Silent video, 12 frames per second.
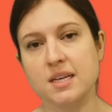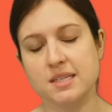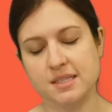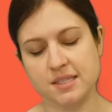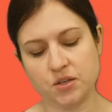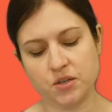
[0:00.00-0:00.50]

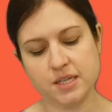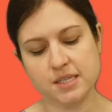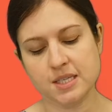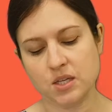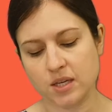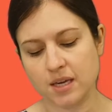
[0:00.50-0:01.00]

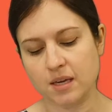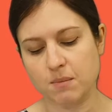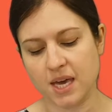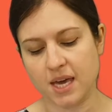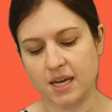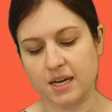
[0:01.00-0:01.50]
serious-looking
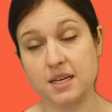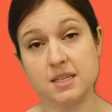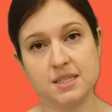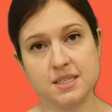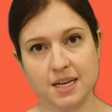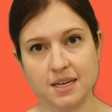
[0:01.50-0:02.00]
man
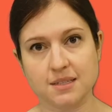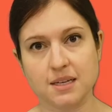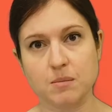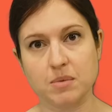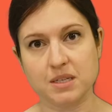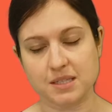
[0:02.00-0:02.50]
standing
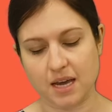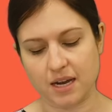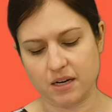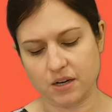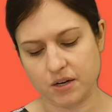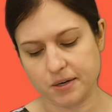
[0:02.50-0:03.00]
beside
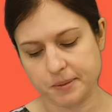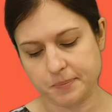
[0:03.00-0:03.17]
her.